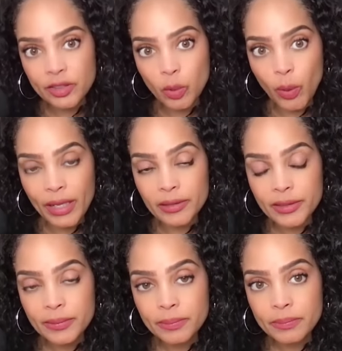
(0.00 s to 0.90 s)
of
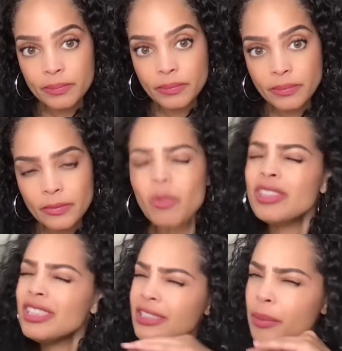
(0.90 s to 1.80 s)
Wales. Will
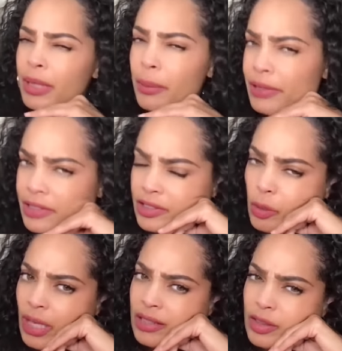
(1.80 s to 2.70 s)
she still be the Princess of
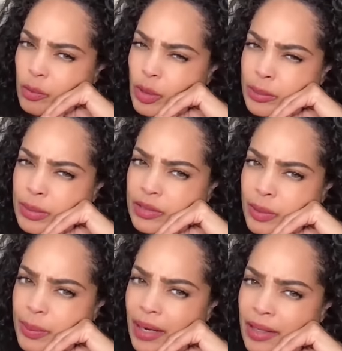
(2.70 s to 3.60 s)
Wales if William gets
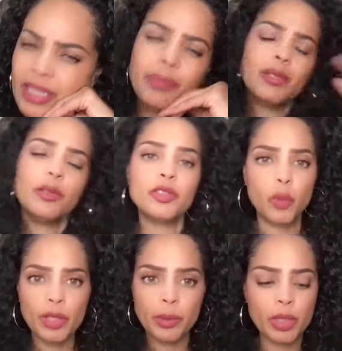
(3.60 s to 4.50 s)
remarried? But who's
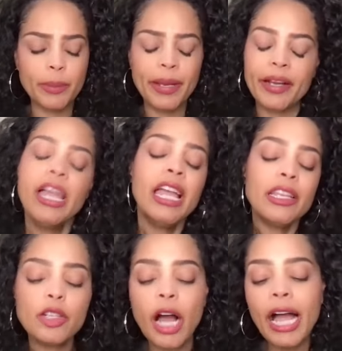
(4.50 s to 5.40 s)
William going to marry?
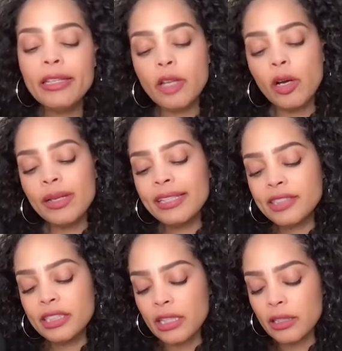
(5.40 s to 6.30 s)
You know, I know. Here's
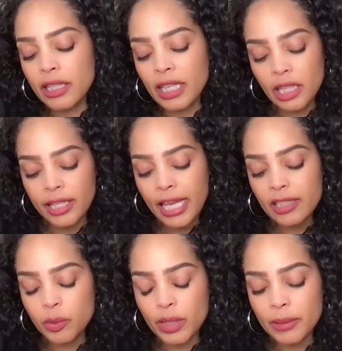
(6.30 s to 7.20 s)
another thing I think Kate's
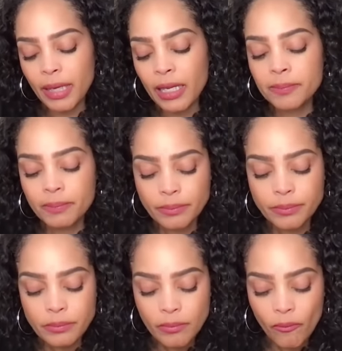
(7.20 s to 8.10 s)
worried about.
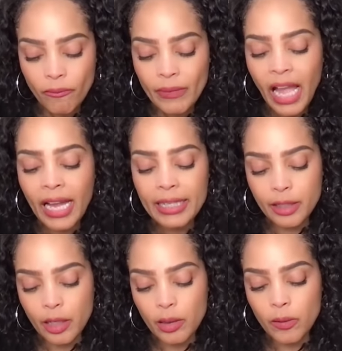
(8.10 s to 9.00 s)
I
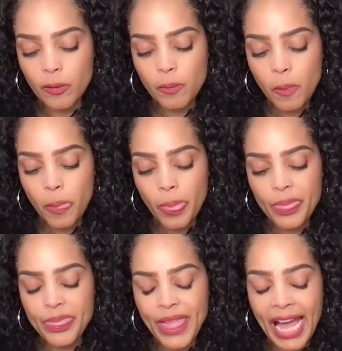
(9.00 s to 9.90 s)
know
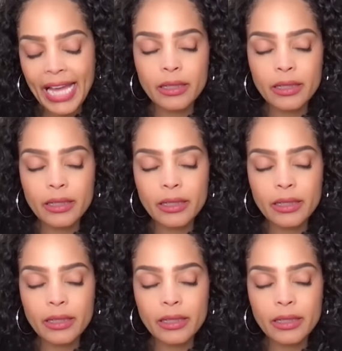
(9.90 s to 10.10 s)
that